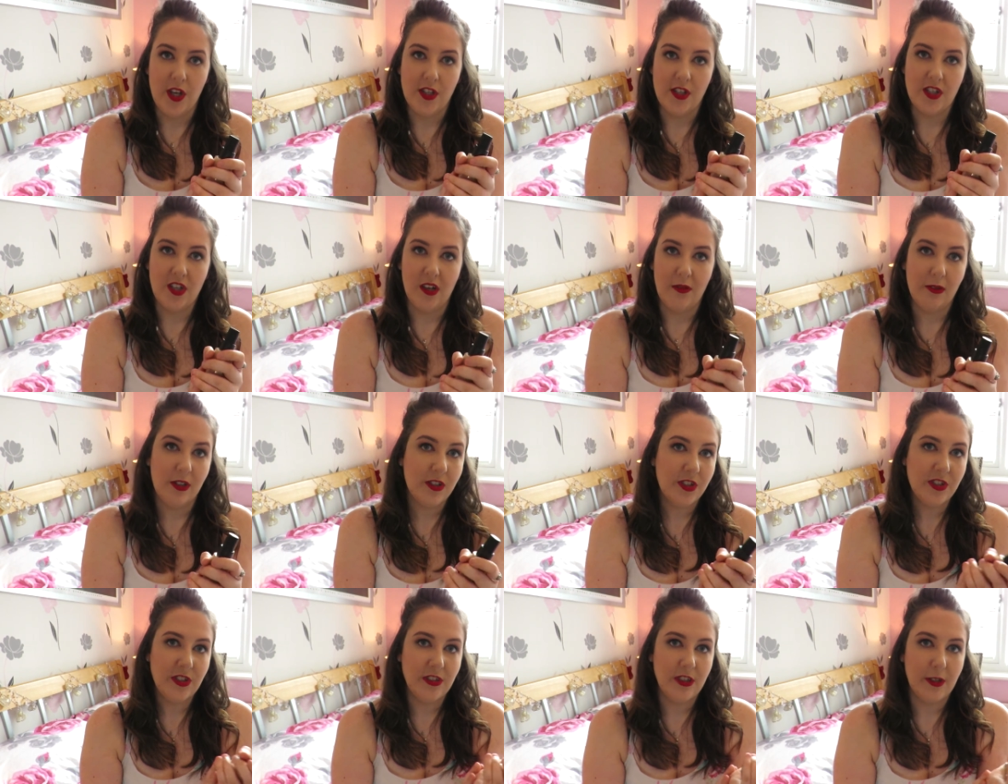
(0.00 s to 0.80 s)
So I'm
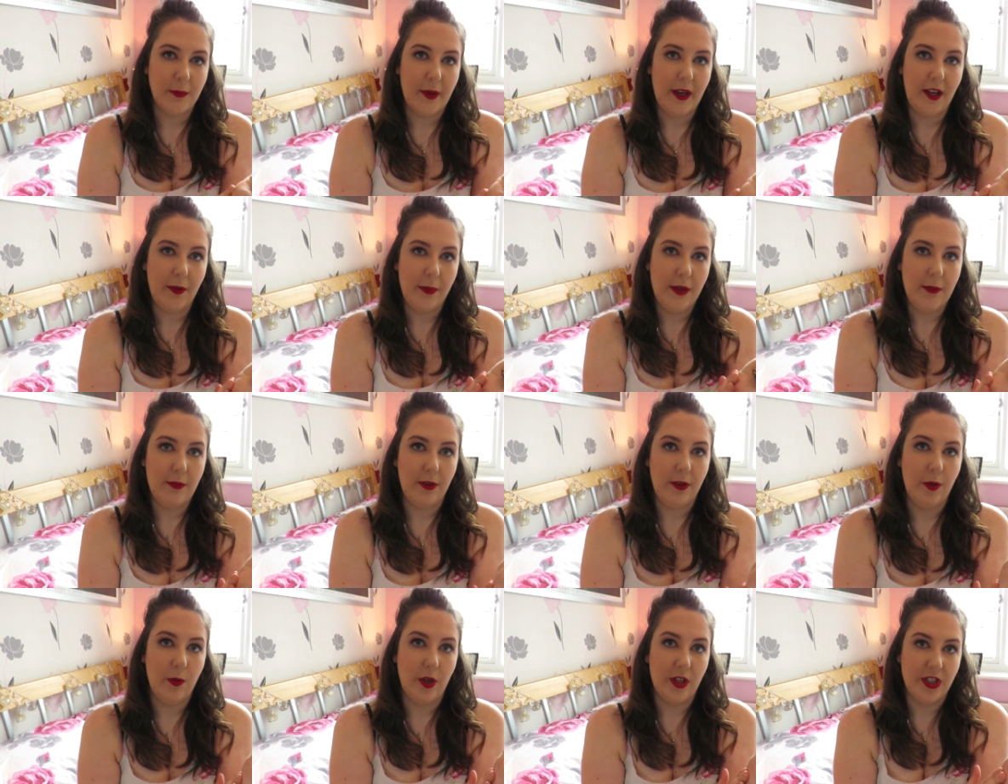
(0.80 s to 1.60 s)
not sure about
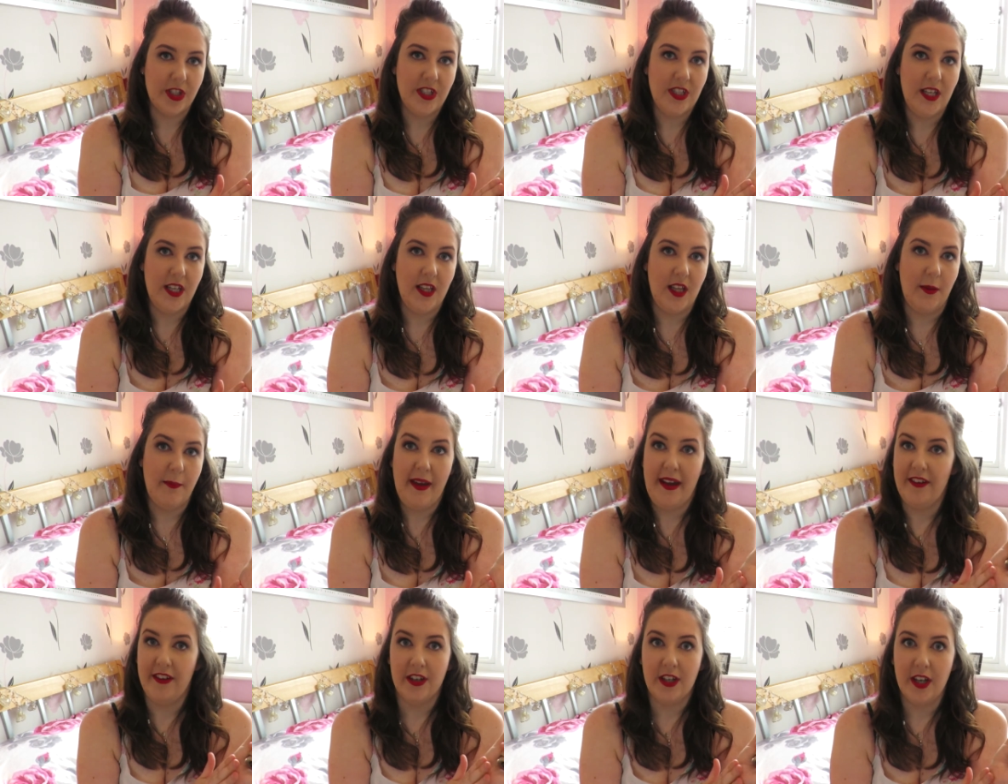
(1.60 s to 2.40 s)
people who are watching in
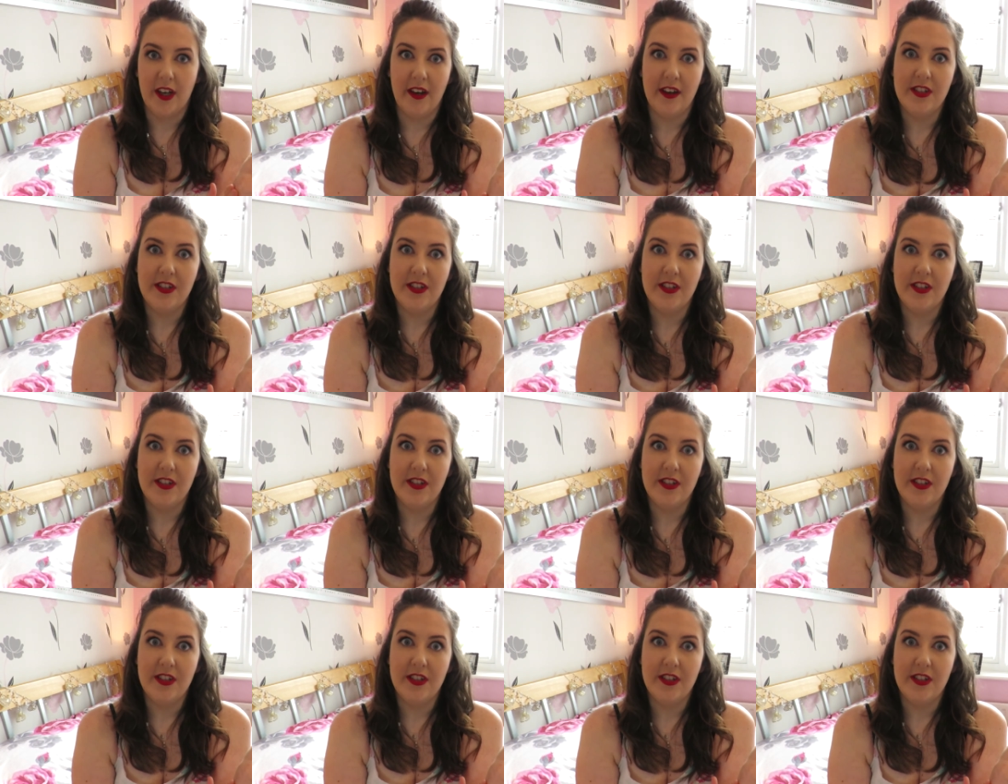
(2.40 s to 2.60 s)
America.